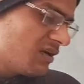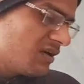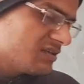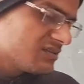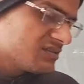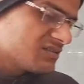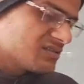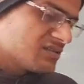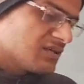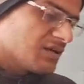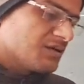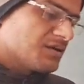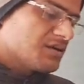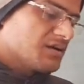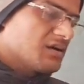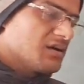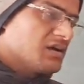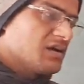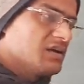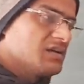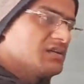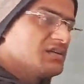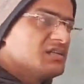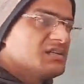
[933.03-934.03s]
has
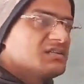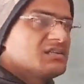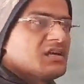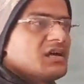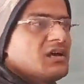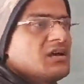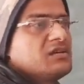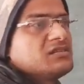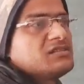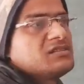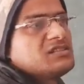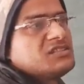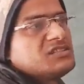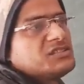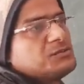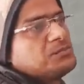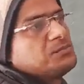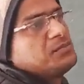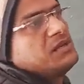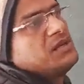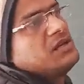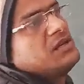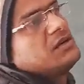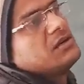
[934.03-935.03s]
a
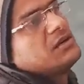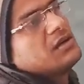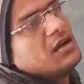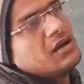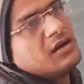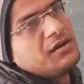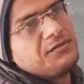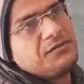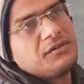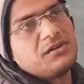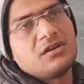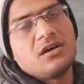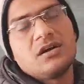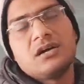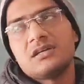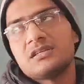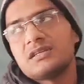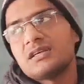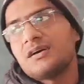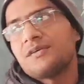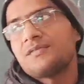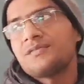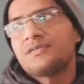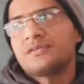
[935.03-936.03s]
speed, and
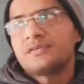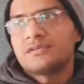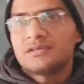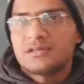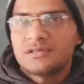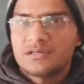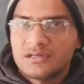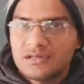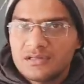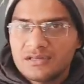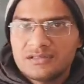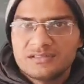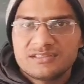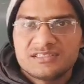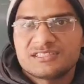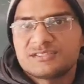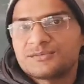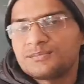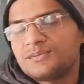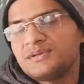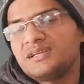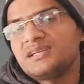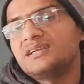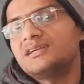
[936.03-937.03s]
because of
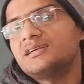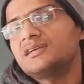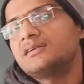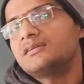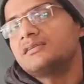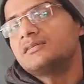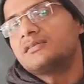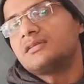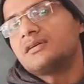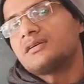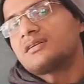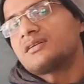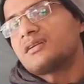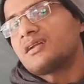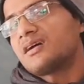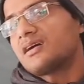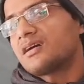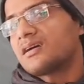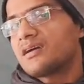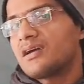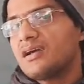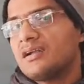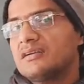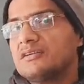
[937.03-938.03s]
speed, the
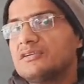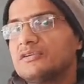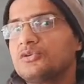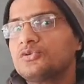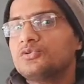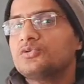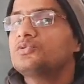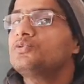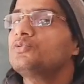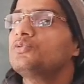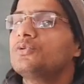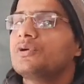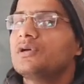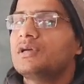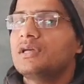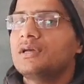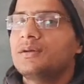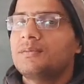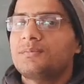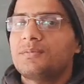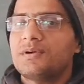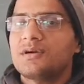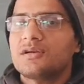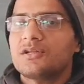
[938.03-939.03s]
truck can do
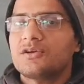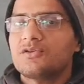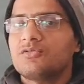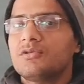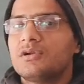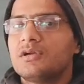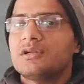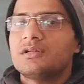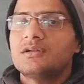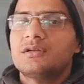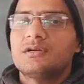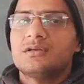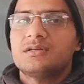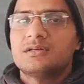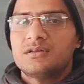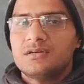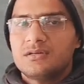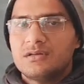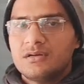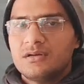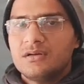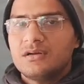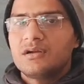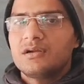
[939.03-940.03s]
a particular
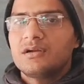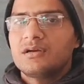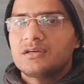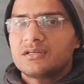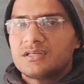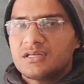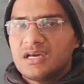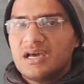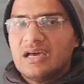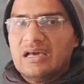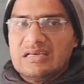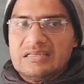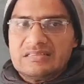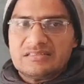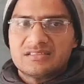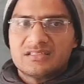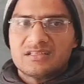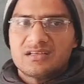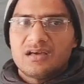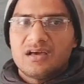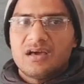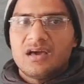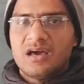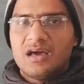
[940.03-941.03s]
task
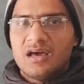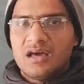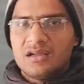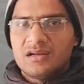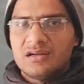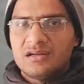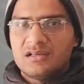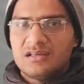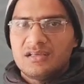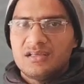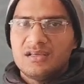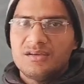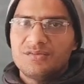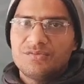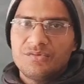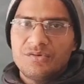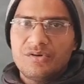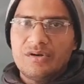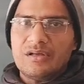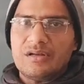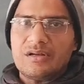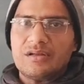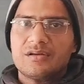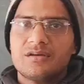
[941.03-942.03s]
or a
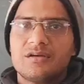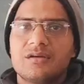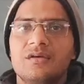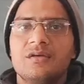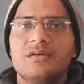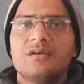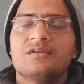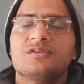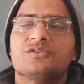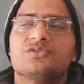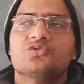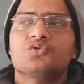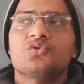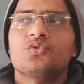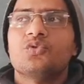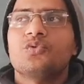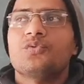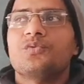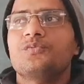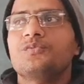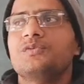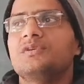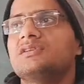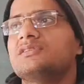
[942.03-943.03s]
work.
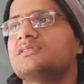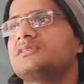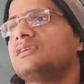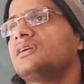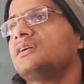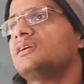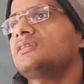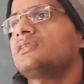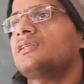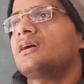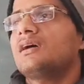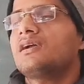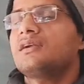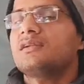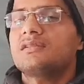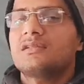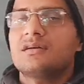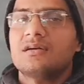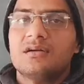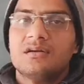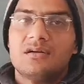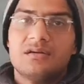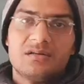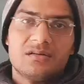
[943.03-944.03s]
So we say that
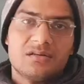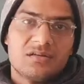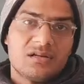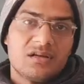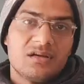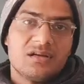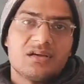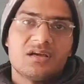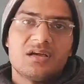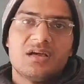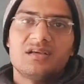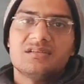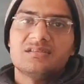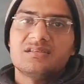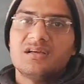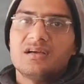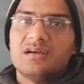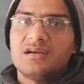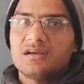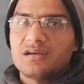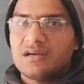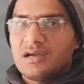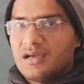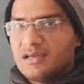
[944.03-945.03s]
the truck has
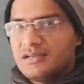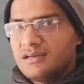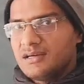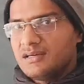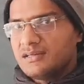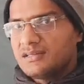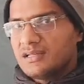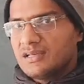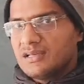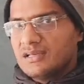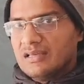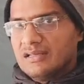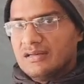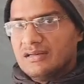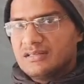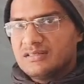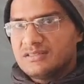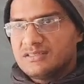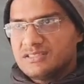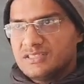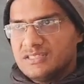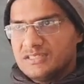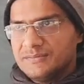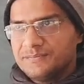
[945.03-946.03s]
a kinetic
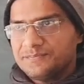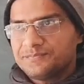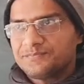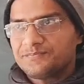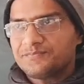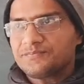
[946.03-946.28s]
energy.